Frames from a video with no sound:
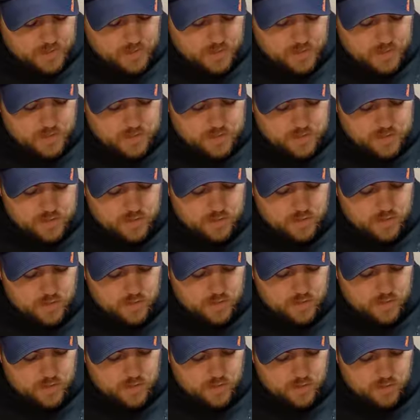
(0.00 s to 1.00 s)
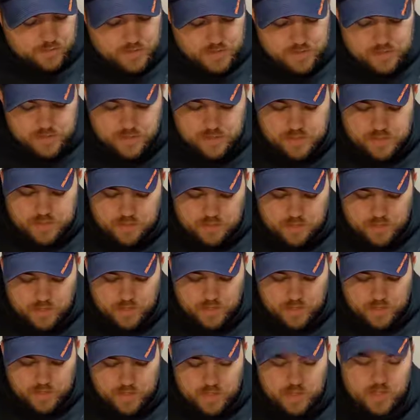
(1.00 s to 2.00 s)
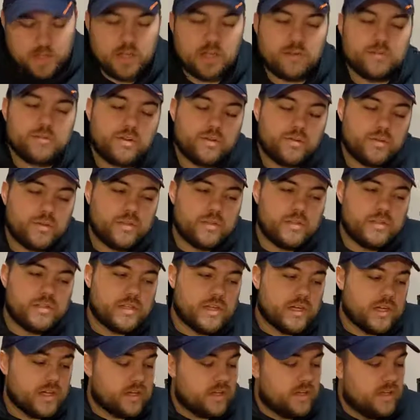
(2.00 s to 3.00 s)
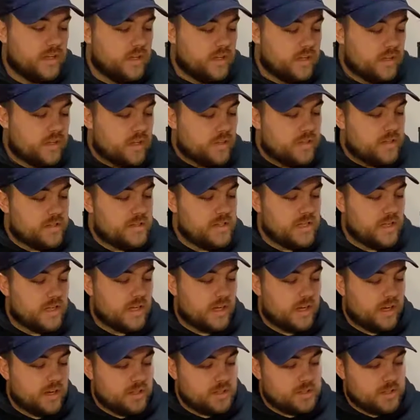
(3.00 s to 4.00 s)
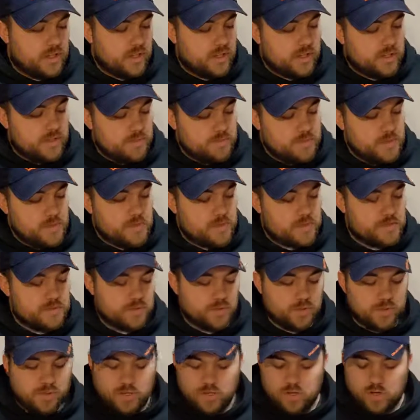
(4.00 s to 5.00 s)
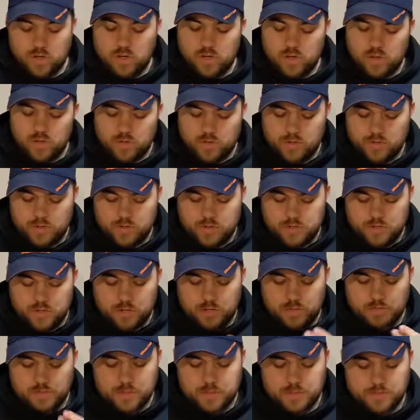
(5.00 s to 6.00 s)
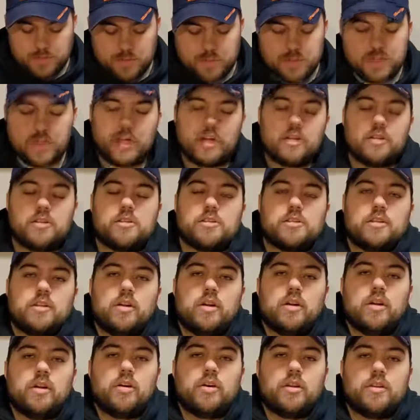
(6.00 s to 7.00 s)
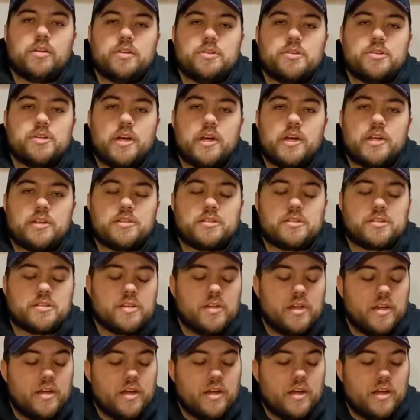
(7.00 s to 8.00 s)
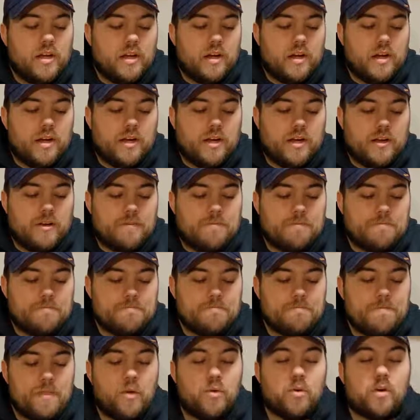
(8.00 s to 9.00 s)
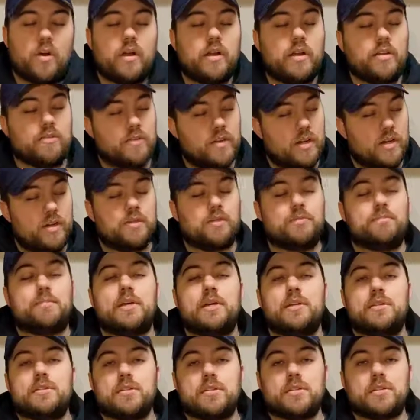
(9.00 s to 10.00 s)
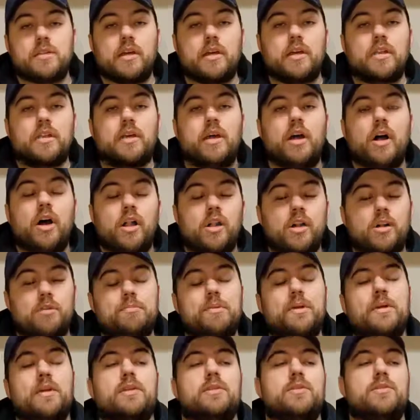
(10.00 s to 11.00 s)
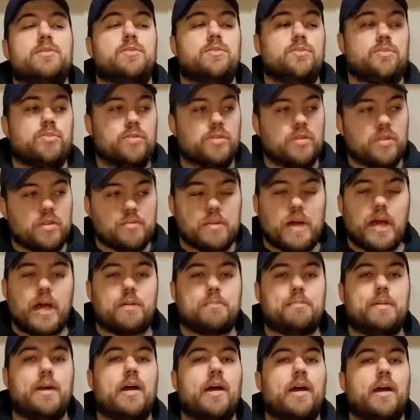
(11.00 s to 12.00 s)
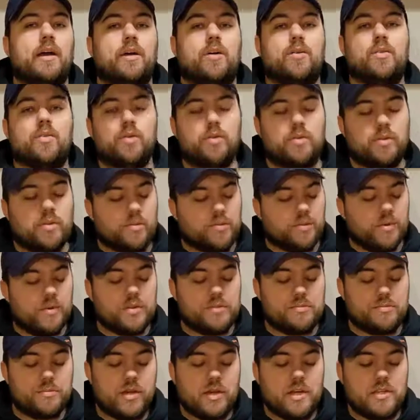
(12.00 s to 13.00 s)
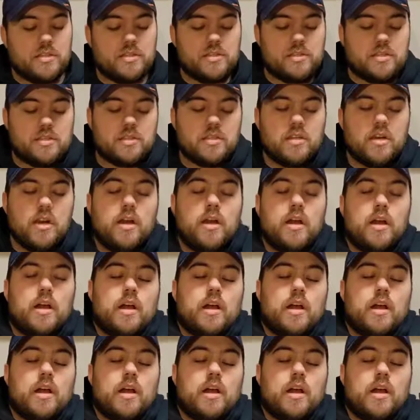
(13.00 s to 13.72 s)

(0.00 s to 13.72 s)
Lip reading: getting into it. Obviously something I didn't cover was like the decals, like the Mythosaur logo or the Journeyman's Protectors logo on the chest, or any of the other pieces like the collar piece or the backpack or the wrist braces.